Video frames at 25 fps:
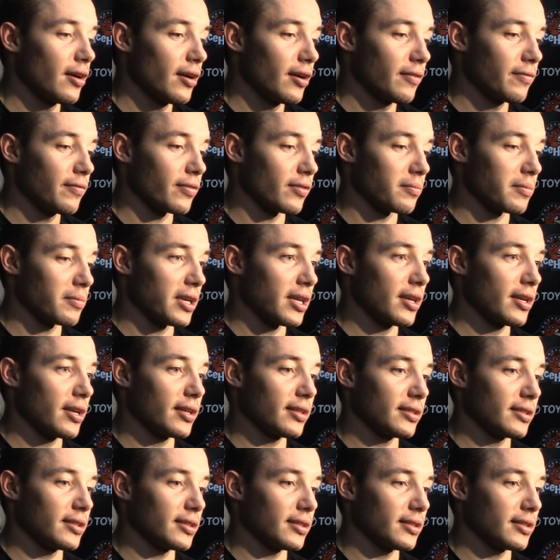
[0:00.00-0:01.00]
for me,
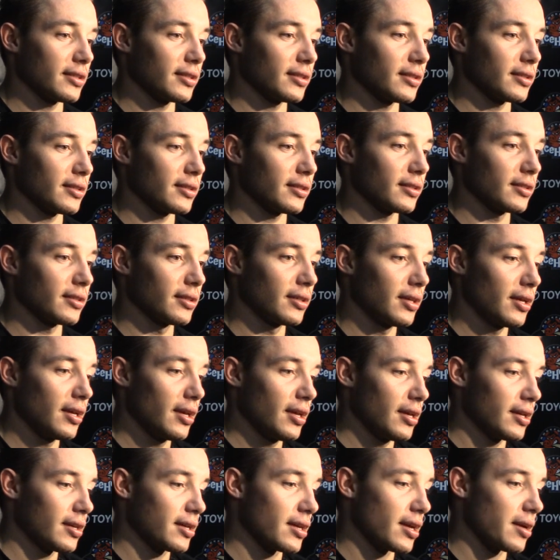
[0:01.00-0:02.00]
and
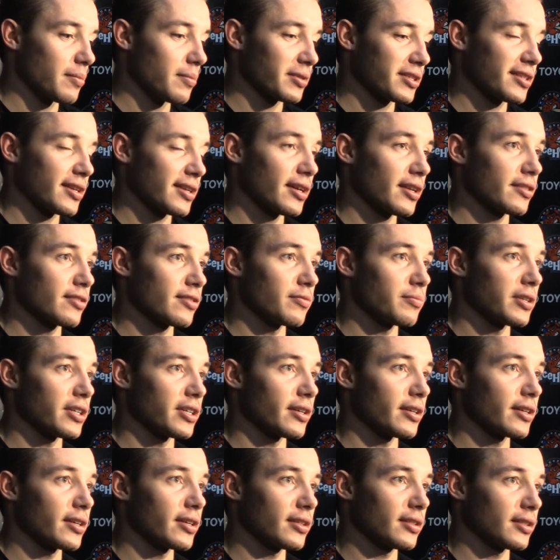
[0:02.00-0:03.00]
yeah, I'm excited to be
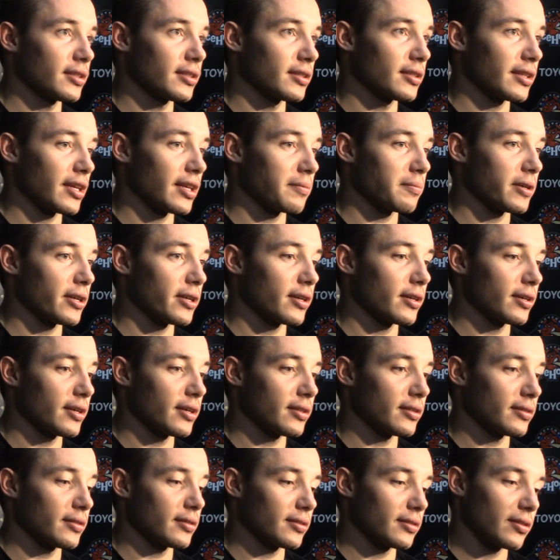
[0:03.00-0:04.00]
here and get better,
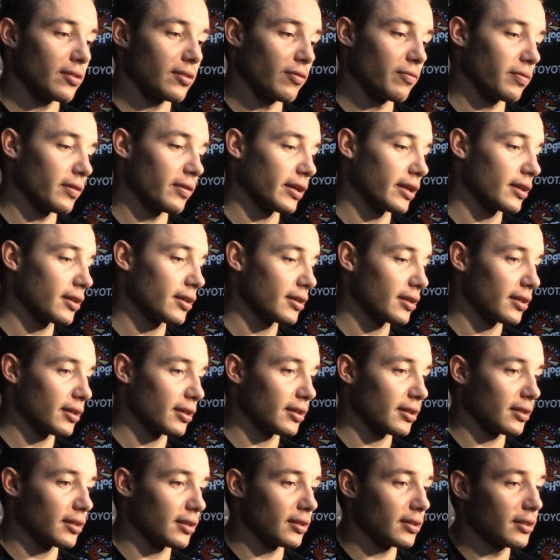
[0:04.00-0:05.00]
and hopefully
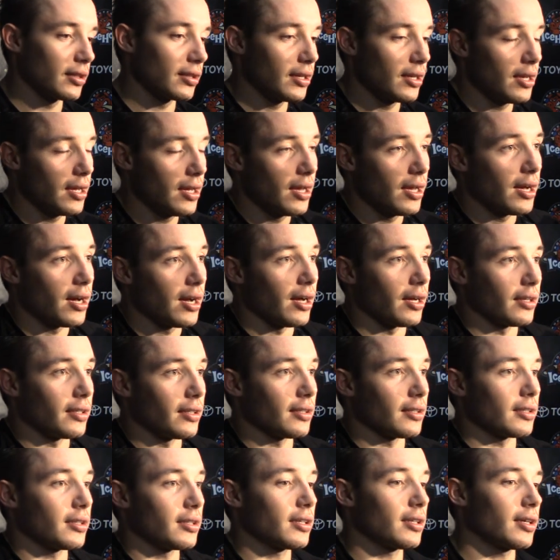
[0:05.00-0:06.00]

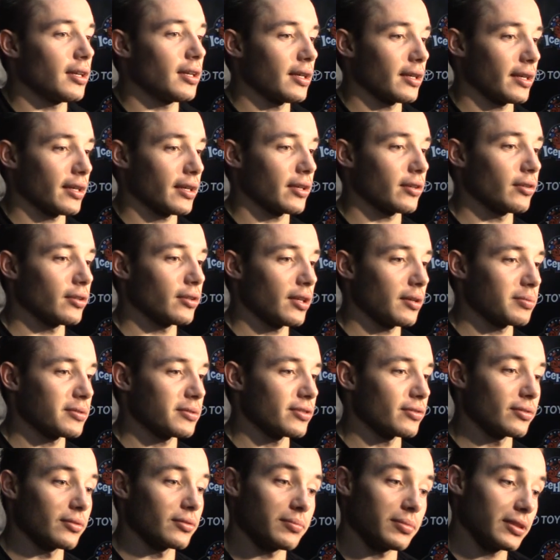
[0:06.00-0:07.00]
I'll get called up
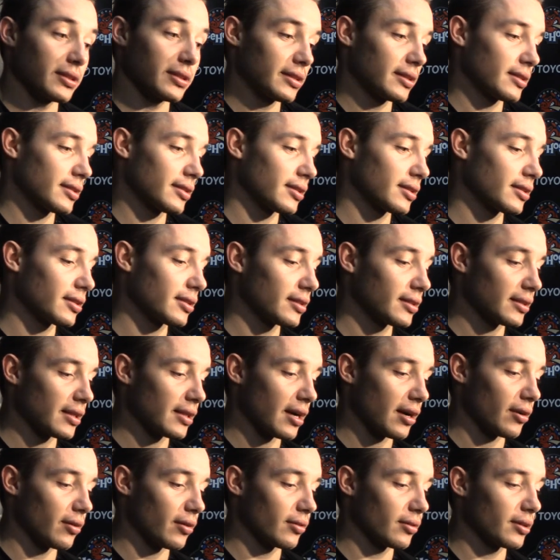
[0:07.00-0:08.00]
soon. But
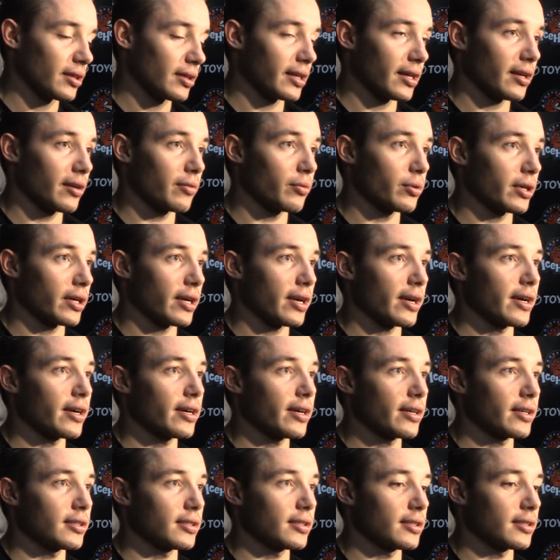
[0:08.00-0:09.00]
now I gotta work
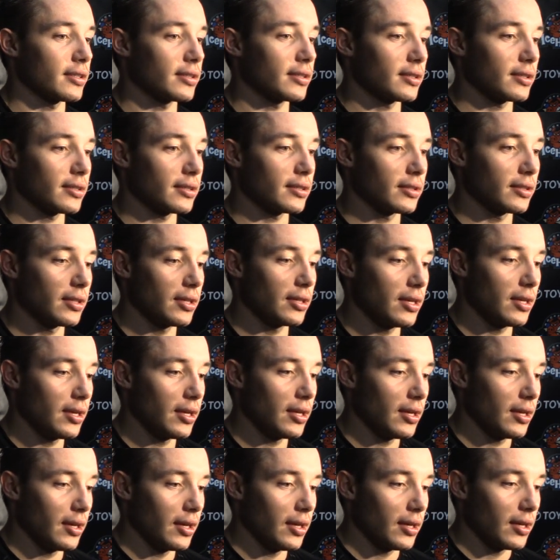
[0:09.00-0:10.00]
hard and
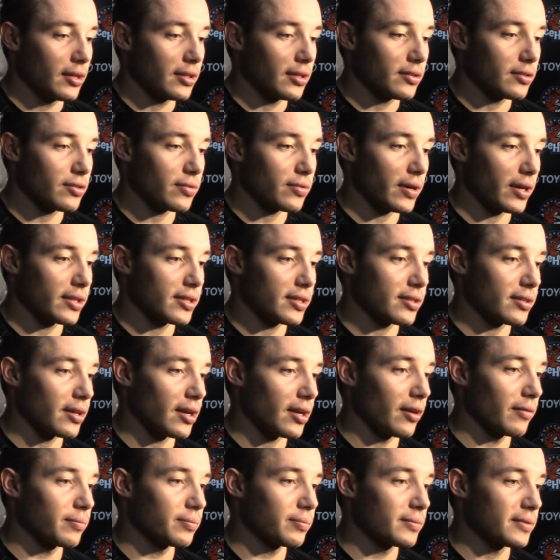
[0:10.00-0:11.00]
try to
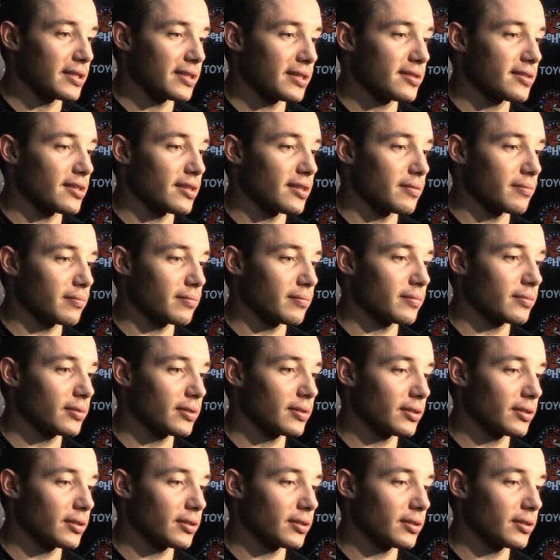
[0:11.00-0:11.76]
help this team